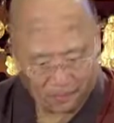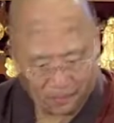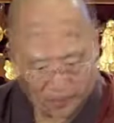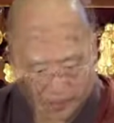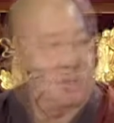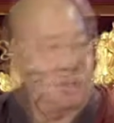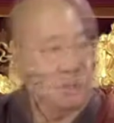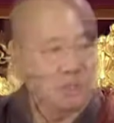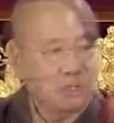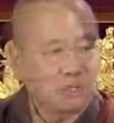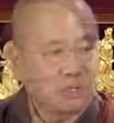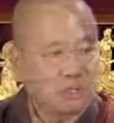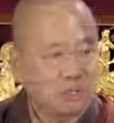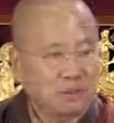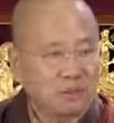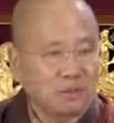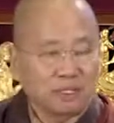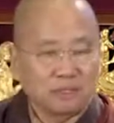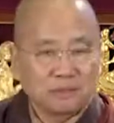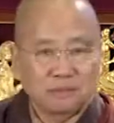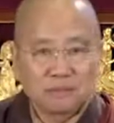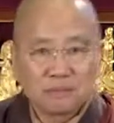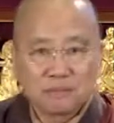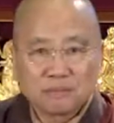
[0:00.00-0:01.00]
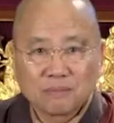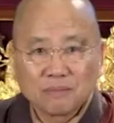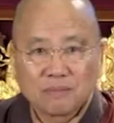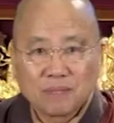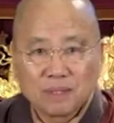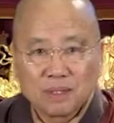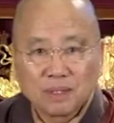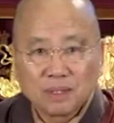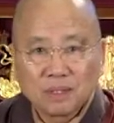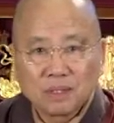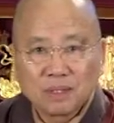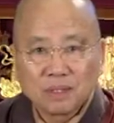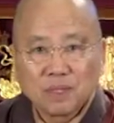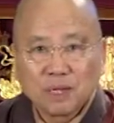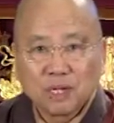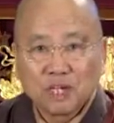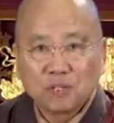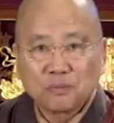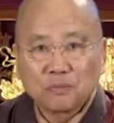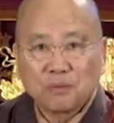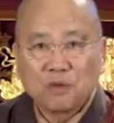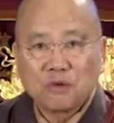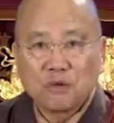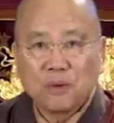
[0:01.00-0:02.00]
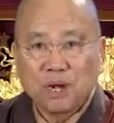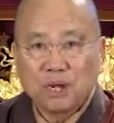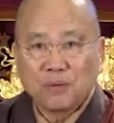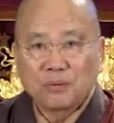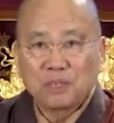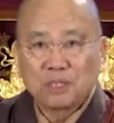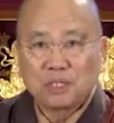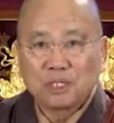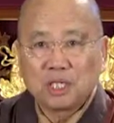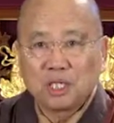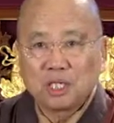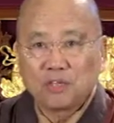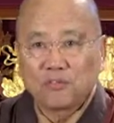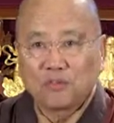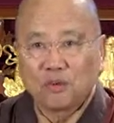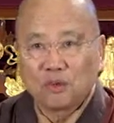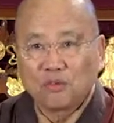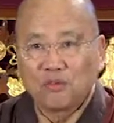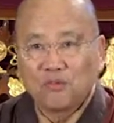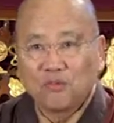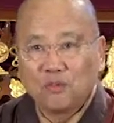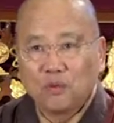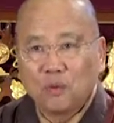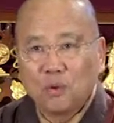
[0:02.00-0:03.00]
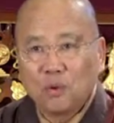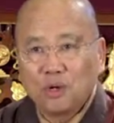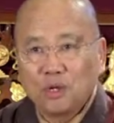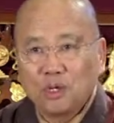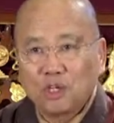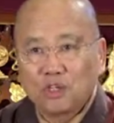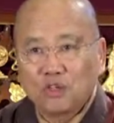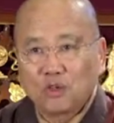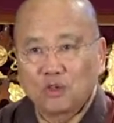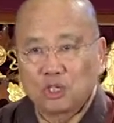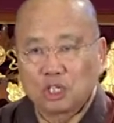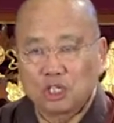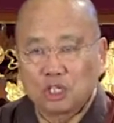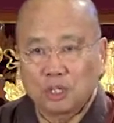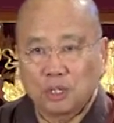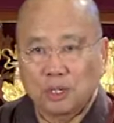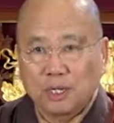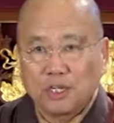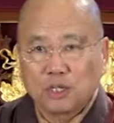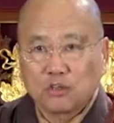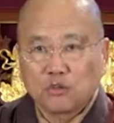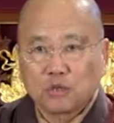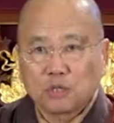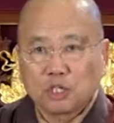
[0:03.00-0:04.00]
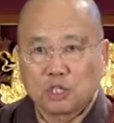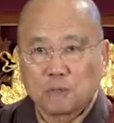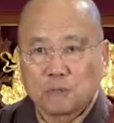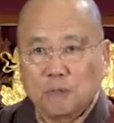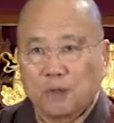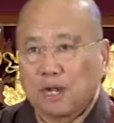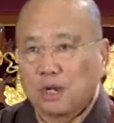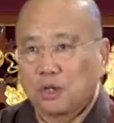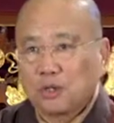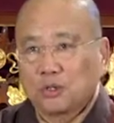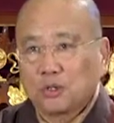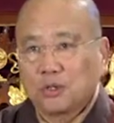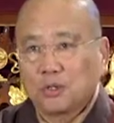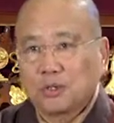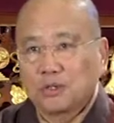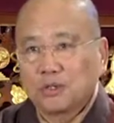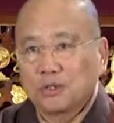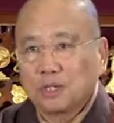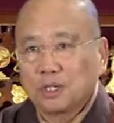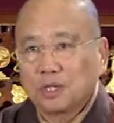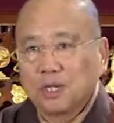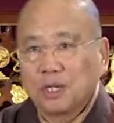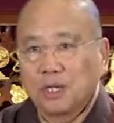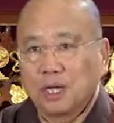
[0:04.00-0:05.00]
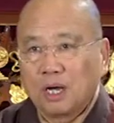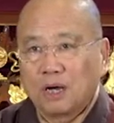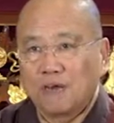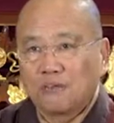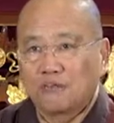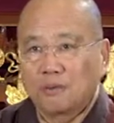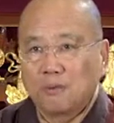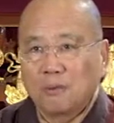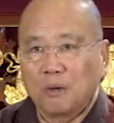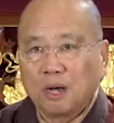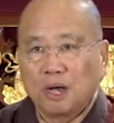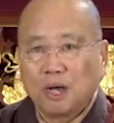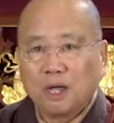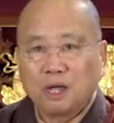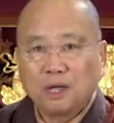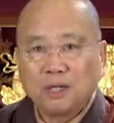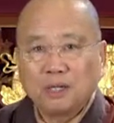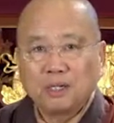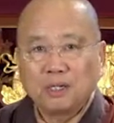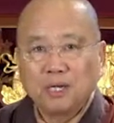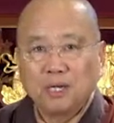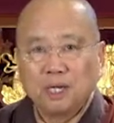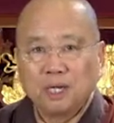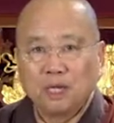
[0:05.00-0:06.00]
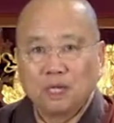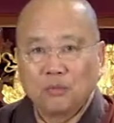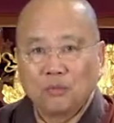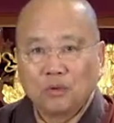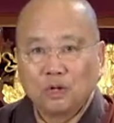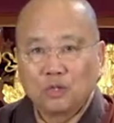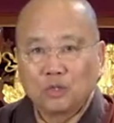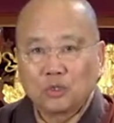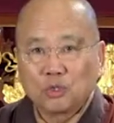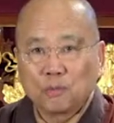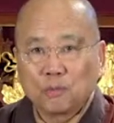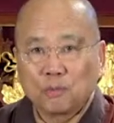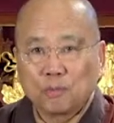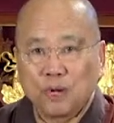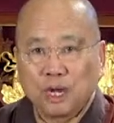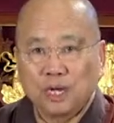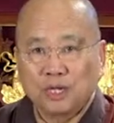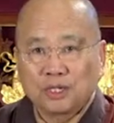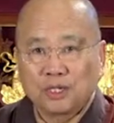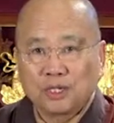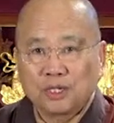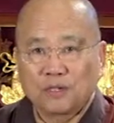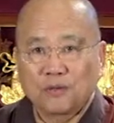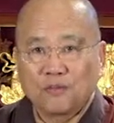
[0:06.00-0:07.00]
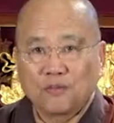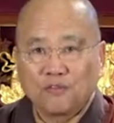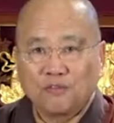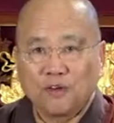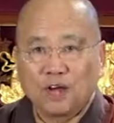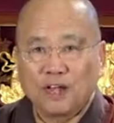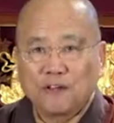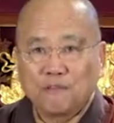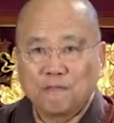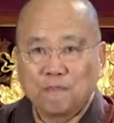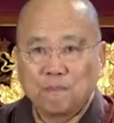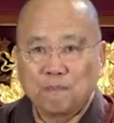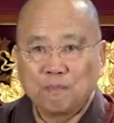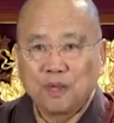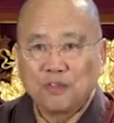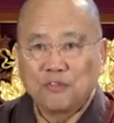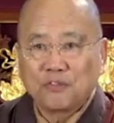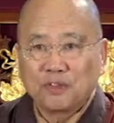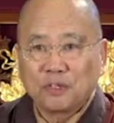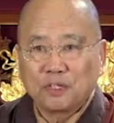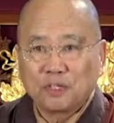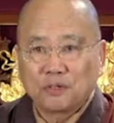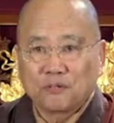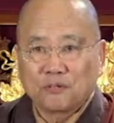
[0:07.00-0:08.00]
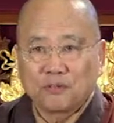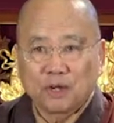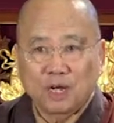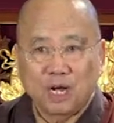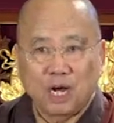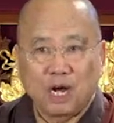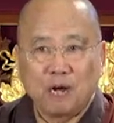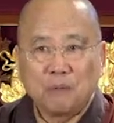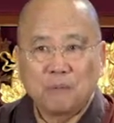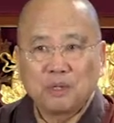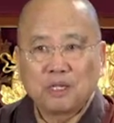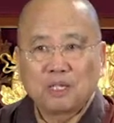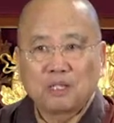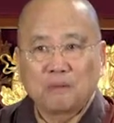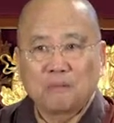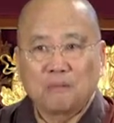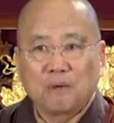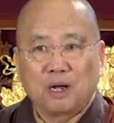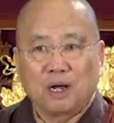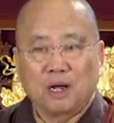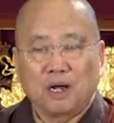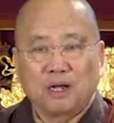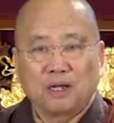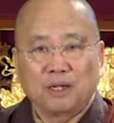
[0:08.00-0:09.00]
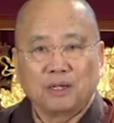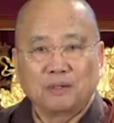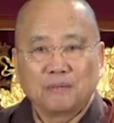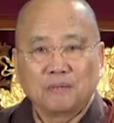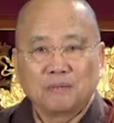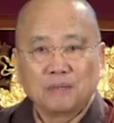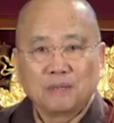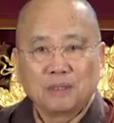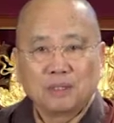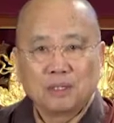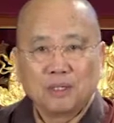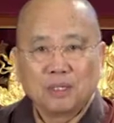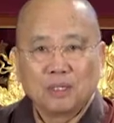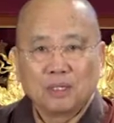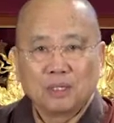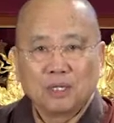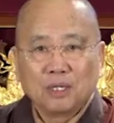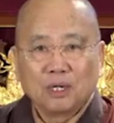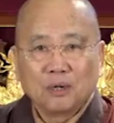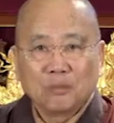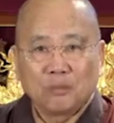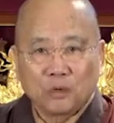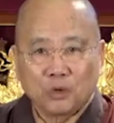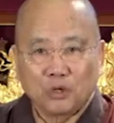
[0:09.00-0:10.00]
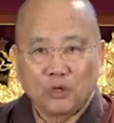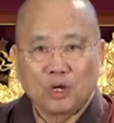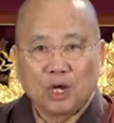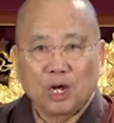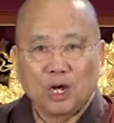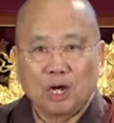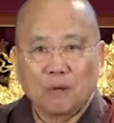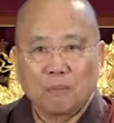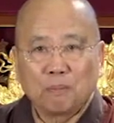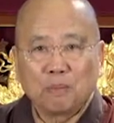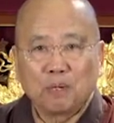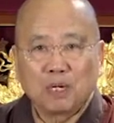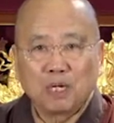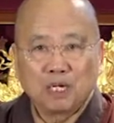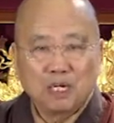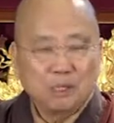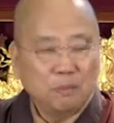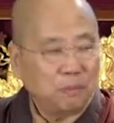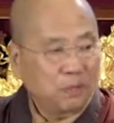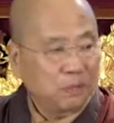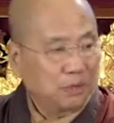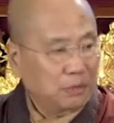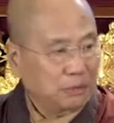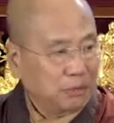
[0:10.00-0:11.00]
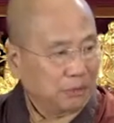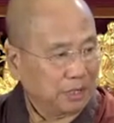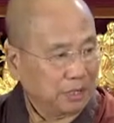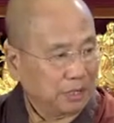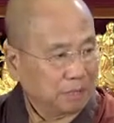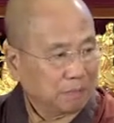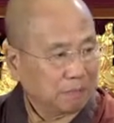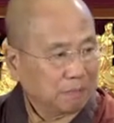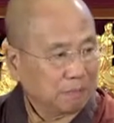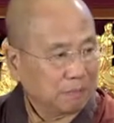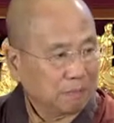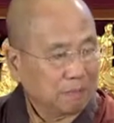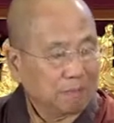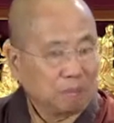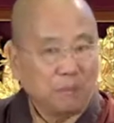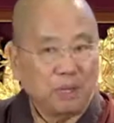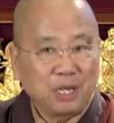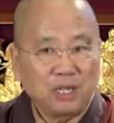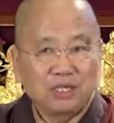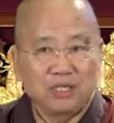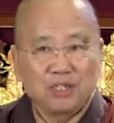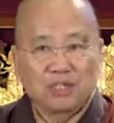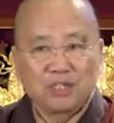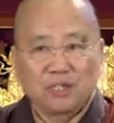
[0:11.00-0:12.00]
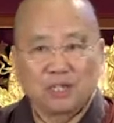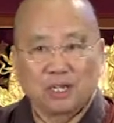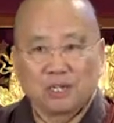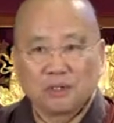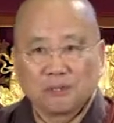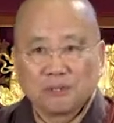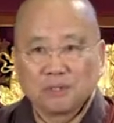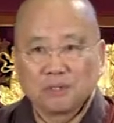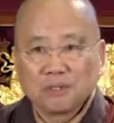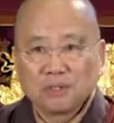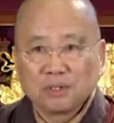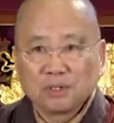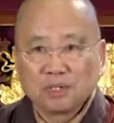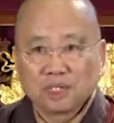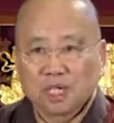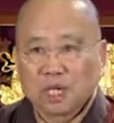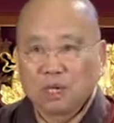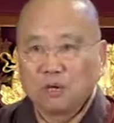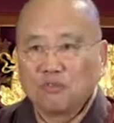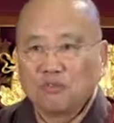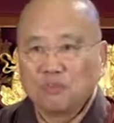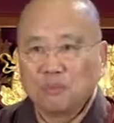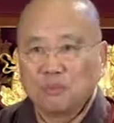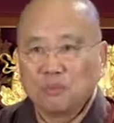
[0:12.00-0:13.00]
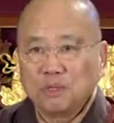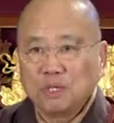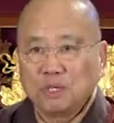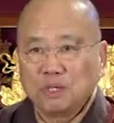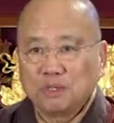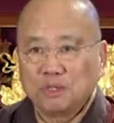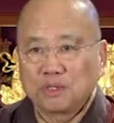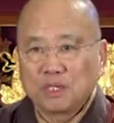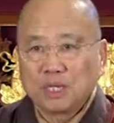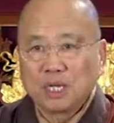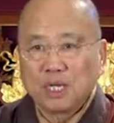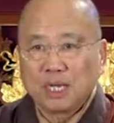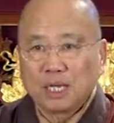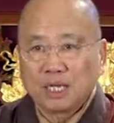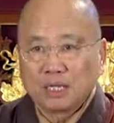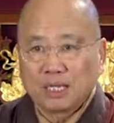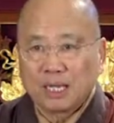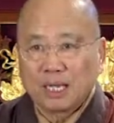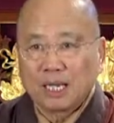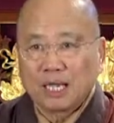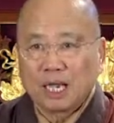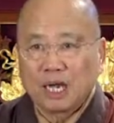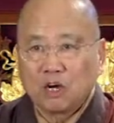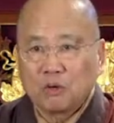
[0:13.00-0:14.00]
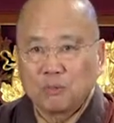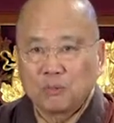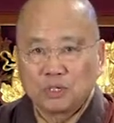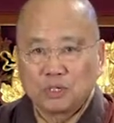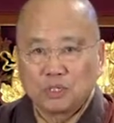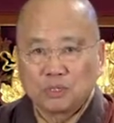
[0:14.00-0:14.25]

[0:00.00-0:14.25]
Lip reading: How do we do it? As prerequisites for the 4 introspections of the mind, one should practice the 5 methods of calming the mind, which are preliminary, basic, skillful means that help